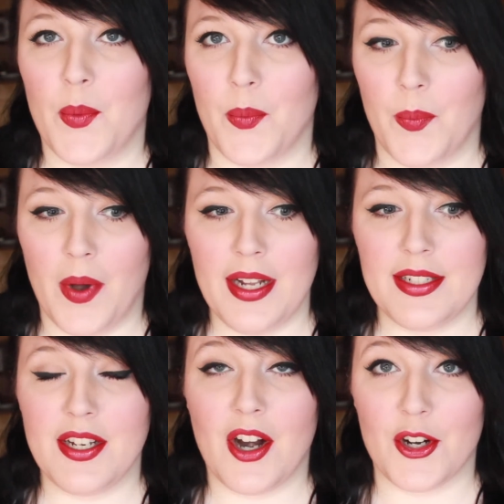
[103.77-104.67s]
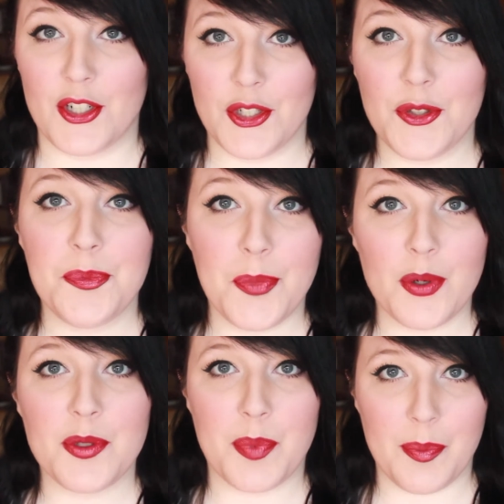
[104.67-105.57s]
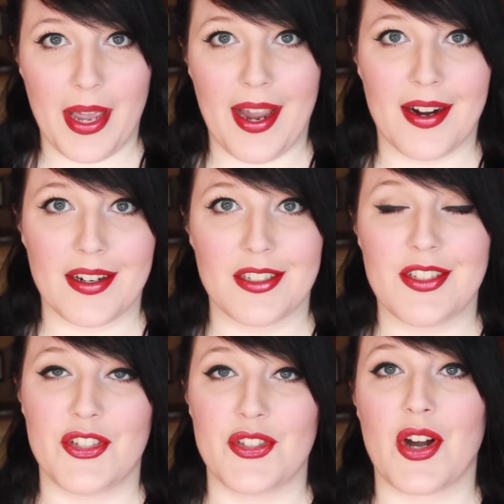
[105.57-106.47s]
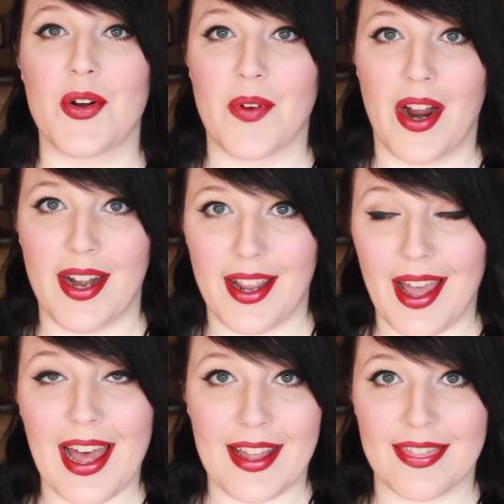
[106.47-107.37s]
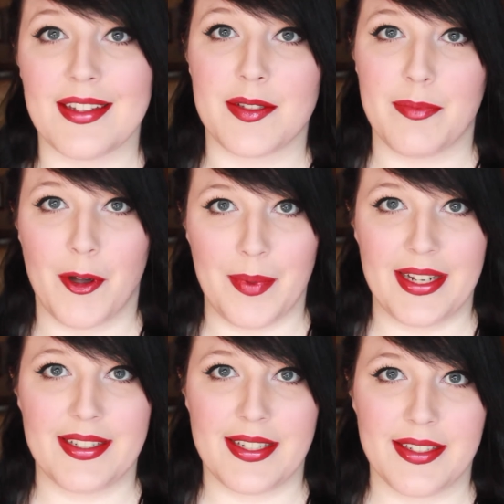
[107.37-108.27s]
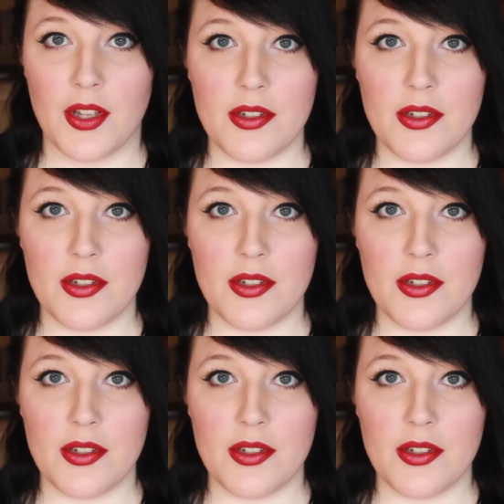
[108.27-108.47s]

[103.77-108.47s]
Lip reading: What are you most prepared to start writing at this moment?